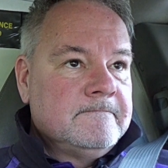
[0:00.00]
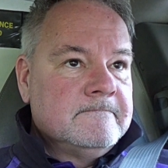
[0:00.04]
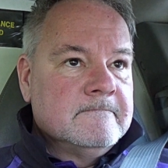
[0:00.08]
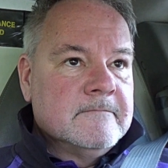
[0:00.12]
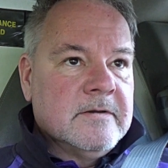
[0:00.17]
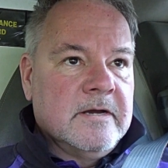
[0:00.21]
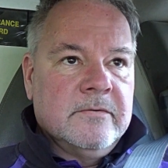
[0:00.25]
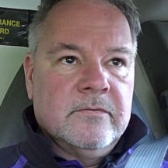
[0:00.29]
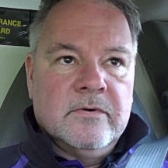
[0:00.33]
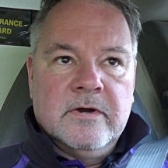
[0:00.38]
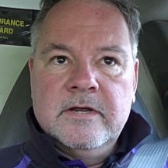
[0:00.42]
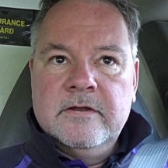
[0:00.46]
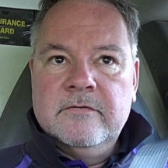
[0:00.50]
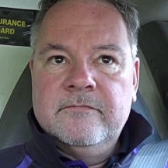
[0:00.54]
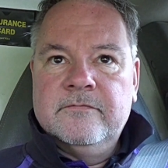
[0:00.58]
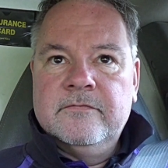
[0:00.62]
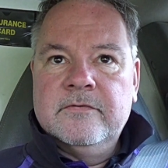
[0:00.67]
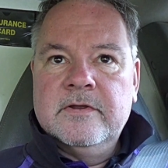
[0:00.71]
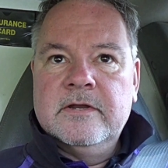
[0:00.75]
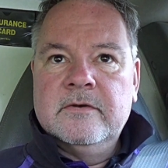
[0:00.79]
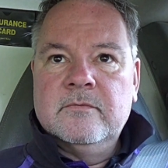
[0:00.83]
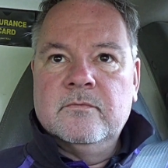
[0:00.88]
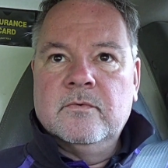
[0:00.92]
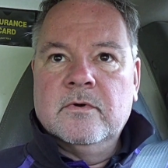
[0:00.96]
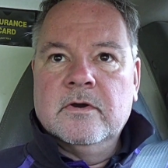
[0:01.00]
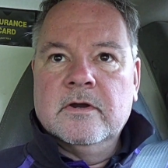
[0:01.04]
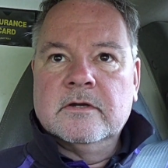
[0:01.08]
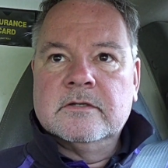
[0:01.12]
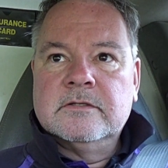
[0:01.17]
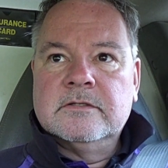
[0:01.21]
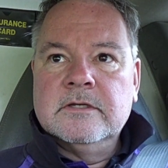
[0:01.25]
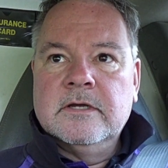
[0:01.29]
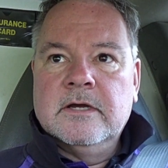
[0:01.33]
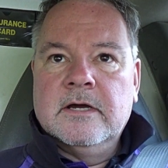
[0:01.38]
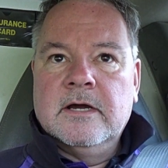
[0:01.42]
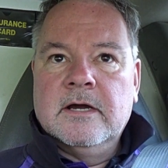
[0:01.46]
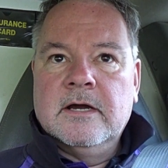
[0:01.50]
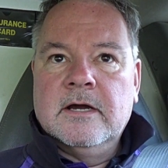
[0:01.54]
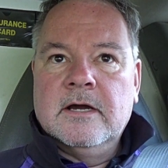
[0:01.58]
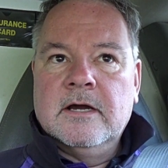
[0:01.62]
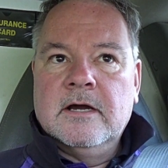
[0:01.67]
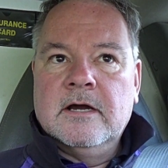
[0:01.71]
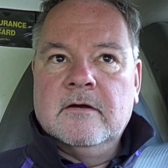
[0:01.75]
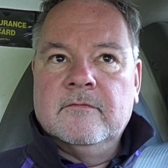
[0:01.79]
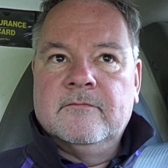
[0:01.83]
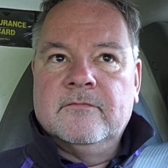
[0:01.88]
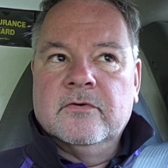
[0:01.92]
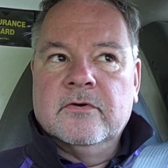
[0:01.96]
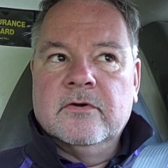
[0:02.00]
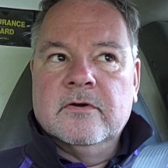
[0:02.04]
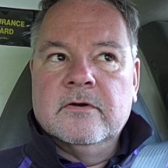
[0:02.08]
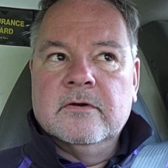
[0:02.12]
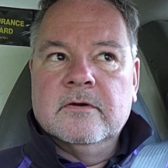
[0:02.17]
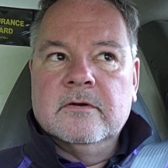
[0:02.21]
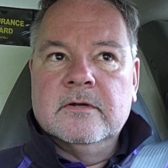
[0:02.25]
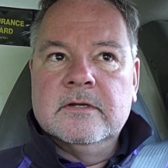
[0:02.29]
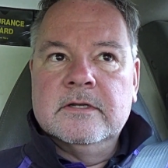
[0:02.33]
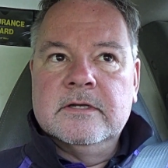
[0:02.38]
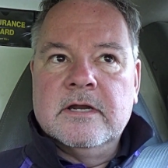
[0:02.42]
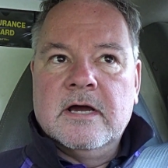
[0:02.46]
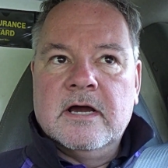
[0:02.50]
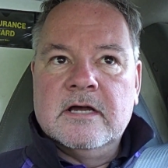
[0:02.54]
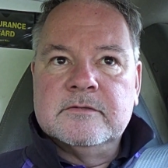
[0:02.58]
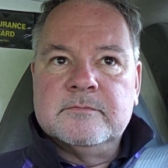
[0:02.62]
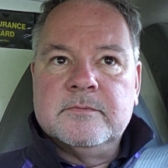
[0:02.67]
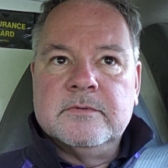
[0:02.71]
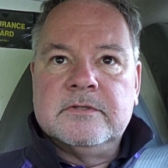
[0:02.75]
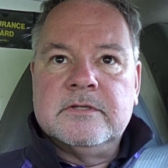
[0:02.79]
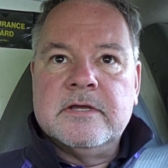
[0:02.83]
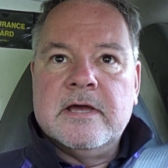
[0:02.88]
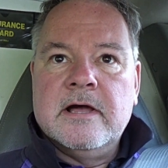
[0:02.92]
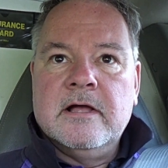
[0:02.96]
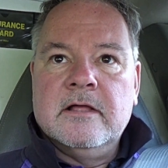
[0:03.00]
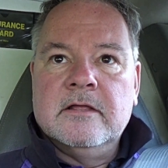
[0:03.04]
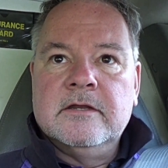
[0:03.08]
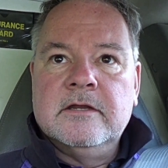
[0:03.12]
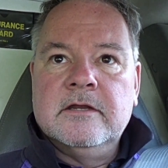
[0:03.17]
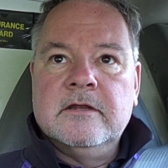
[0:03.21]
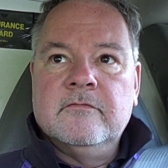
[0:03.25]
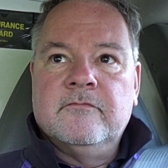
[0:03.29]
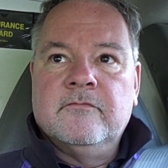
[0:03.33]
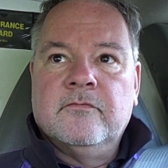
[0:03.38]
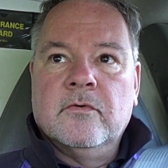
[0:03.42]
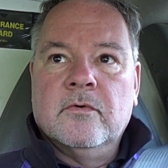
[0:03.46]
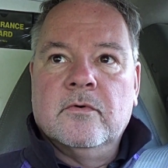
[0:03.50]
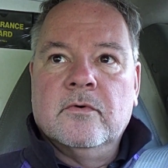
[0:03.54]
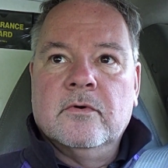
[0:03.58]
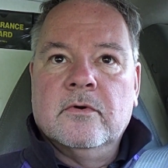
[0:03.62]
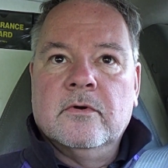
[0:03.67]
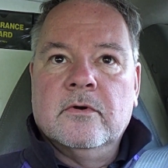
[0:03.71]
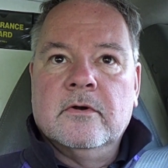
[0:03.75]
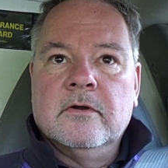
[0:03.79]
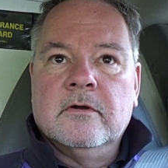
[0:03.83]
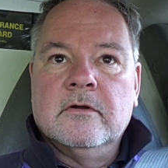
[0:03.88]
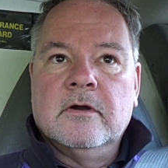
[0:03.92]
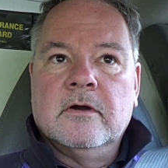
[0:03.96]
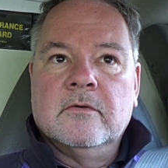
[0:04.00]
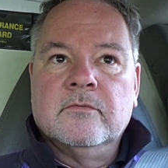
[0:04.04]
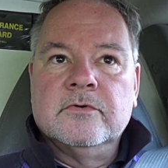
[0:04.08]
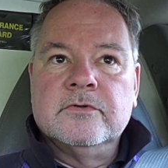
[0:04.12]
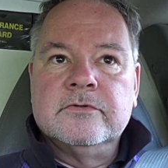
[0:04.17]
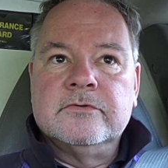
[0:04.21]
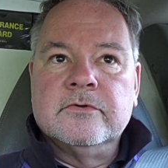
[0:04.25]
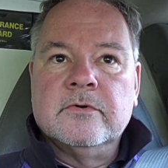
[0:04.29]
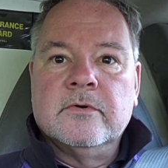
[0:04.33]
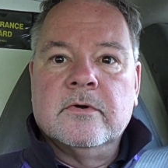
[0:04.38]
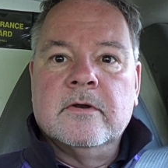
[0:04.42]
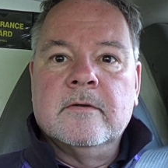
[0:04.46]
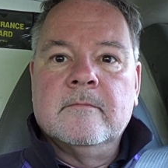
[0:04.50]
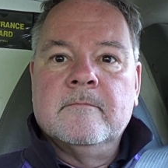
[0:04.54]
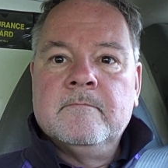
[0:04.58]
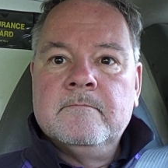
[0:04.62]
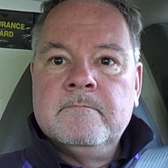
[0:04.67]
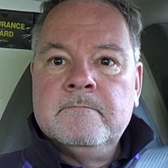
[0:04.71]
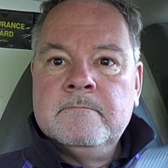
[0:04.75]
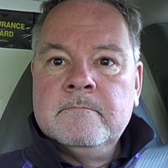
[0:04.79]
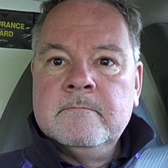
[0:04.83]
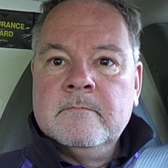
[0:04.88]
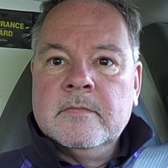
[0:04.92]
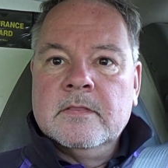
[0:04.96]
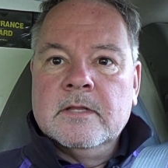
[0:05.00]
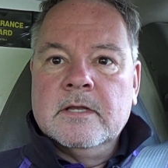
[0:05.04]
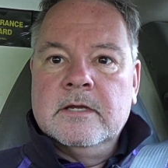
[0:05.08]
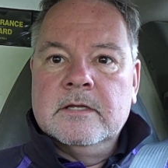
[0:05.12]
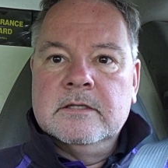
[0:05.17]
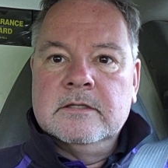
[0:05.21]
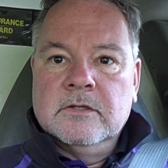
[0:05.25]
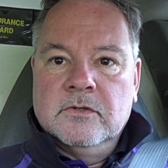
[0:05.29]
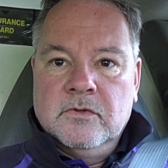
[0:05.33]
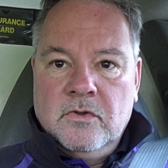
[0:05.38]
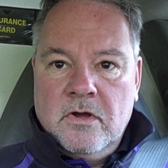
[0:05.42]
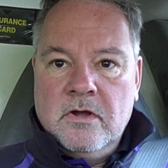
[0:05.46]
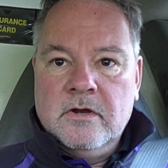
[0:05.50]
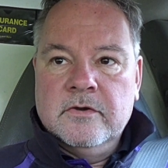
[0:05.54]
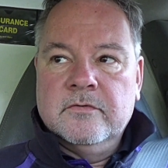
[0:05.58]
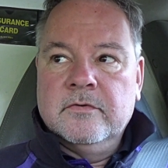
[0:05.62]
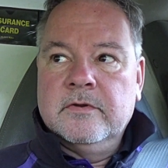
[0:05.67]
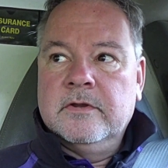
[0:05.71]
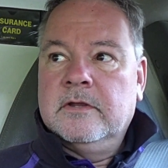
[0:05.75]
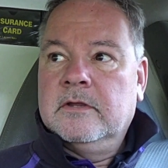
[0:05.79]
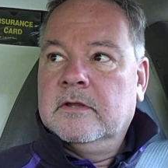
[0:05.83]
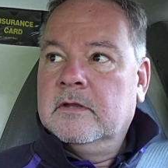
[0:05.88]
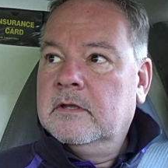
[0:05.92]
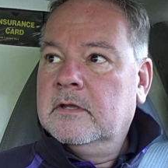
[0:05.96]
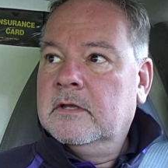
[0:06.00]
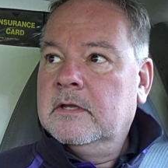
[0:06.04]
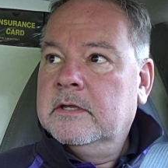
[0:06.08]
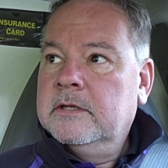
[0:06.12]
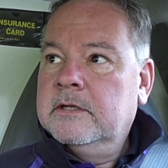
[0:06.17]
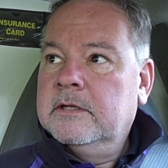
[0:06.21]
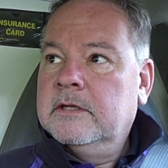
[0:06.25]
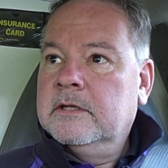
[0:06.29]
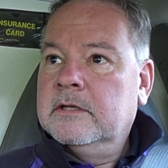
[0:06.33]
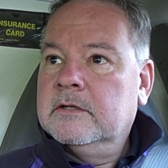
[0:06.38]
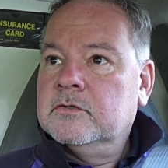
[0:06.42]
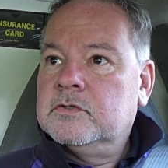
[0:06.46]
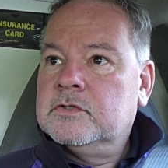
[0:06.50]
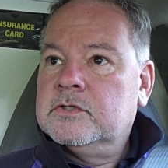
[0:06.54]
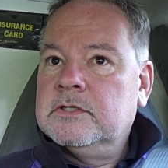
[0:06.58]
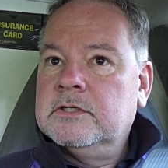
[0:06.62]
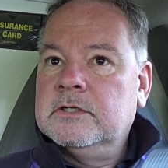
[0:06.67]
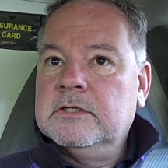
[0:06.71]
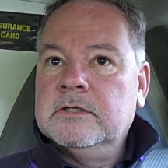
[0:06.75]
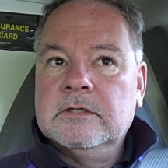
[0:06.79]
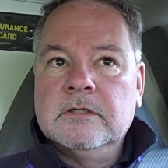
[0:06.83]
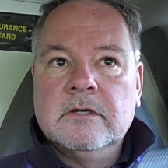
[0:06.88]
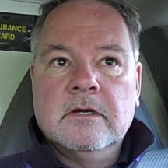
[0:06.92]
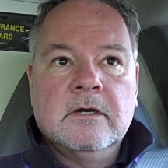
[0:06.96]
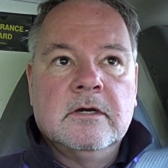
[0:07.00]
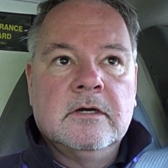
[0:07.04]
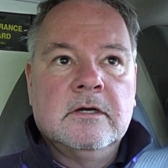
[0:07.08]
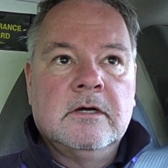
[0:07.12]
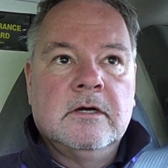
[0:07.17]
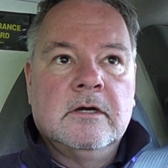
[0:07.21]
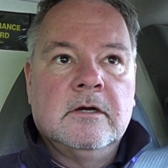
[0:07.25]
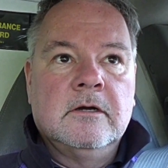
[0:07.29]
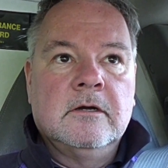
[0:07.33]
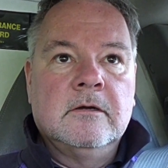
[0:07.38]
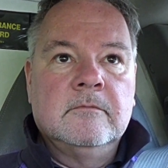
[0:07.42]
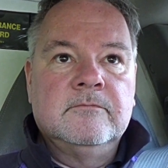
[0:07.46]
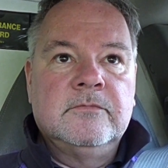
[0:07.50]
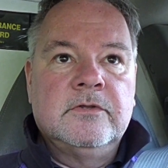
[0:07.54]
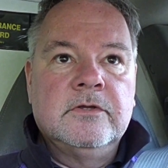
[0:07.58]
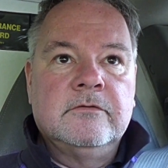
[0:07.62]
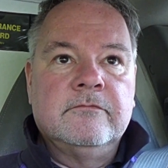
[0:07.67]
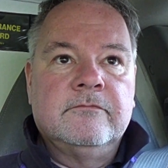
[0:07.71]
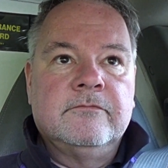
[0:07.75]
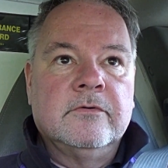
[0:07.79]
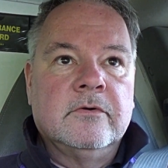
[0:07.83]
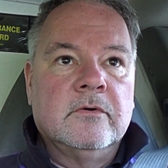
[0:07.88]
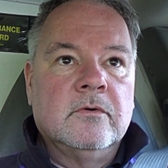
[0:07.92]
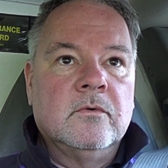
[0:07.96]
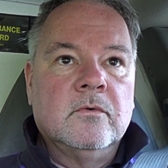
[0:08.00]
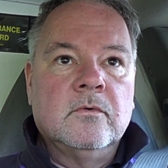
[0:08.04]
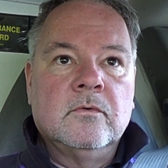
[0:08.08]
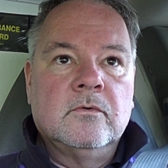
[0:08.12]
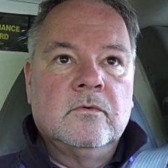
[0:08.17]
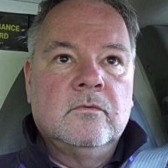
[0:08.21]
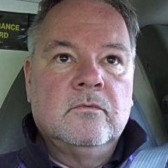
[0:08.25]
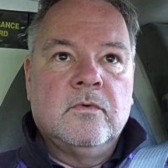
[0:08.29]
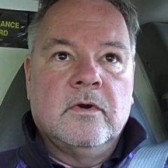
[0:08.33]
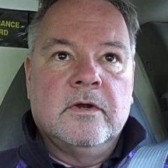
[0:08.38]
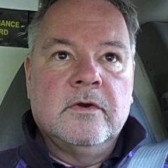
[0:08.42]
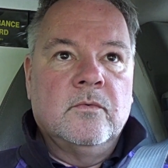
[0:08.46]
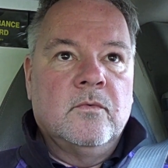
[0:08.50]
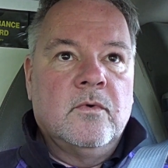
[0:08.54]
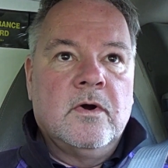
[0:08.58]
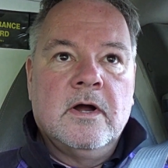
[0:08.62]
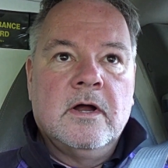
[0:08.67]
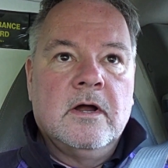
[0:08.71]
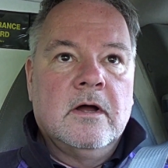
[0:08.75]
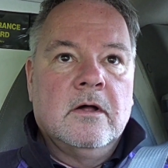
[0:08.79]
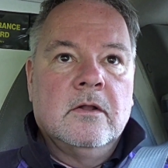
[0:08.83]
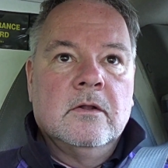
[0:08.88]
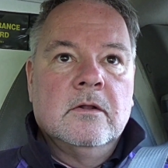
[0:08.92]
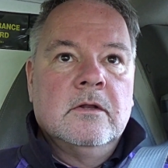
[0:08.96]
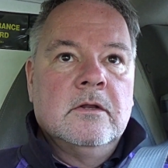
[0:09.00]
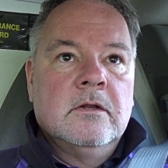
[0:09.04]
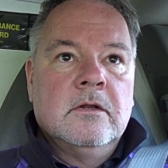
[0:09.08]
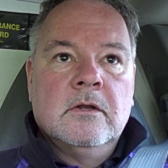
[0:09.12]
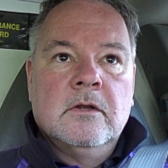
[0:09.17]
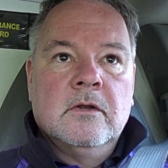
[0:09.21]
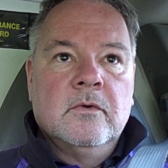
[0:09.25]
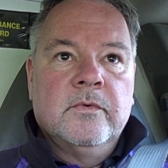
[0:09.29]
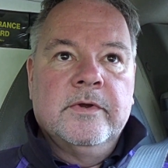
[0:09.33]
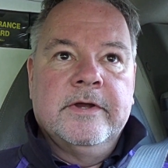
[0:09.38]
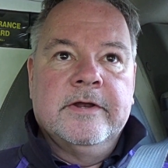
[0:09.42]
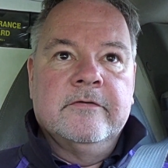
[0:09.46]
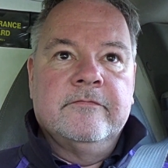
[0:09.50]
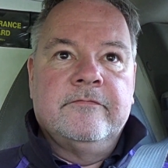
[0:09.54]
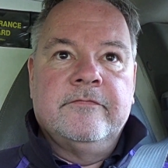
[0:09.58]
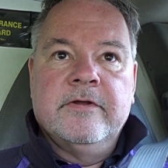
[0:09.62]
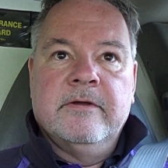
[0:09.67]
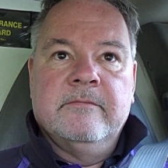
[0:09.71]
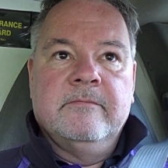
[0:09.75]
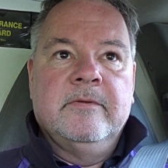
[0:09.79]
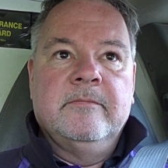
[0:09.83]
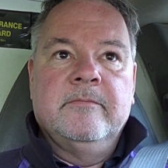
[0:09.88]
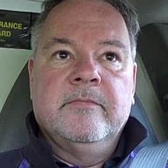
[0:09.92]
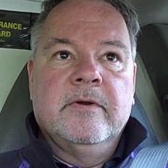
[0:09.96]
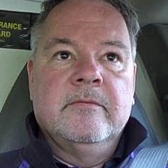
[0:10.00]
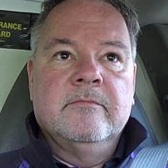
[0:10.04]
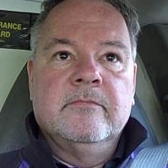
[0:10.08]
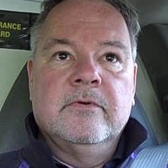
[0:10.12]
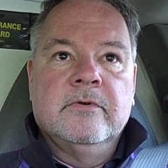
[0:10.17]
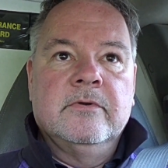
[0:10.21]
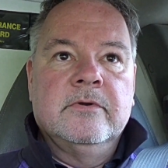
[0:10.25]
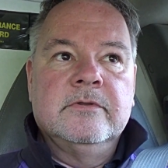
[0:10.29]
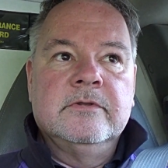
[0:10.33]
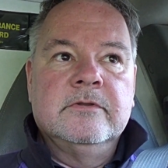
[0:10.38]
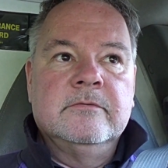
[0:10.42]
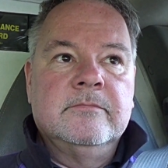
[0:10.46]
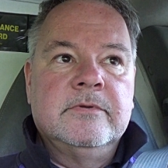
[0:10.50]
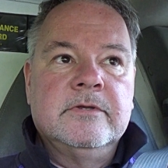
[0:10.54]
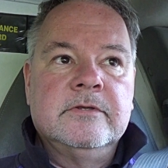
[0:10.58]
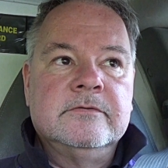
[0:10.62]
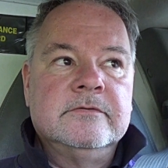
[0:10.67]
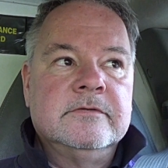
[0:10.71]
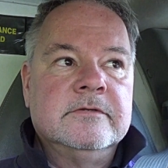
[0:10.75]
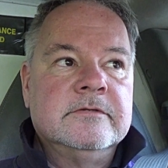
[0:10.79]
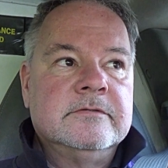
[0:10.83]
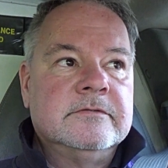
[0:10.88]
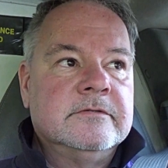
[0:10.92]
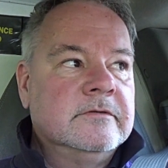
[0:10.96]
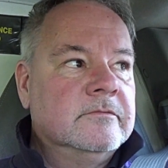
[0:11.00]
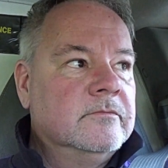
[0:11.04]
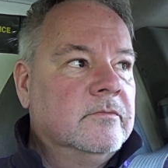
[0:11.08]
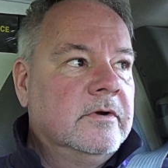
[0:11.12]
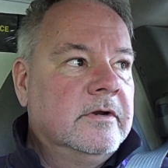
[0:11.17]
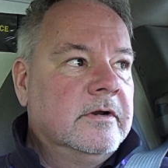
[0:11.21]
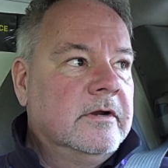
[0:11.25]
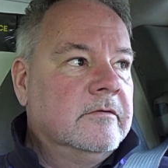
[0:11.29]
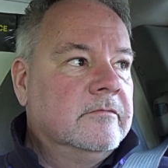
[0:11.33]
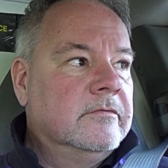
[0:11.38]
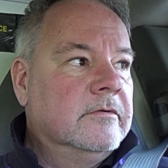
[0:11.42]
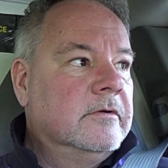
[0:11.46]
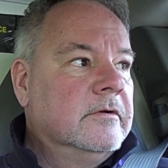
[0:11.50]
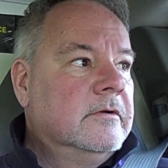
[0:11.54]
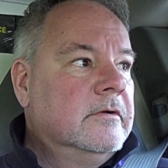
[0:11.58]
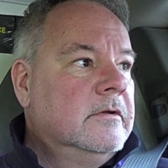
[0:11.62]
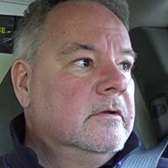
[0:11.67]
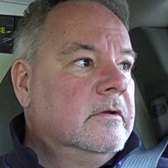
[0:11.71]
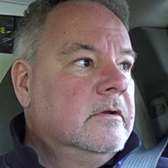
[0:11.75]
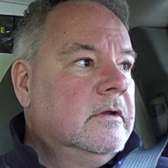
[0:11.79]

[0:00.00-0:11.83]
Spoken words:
My wife had worked in hospitality for a resort in the laundry, and she did it for quite a while. We had a family member in the business and whatever.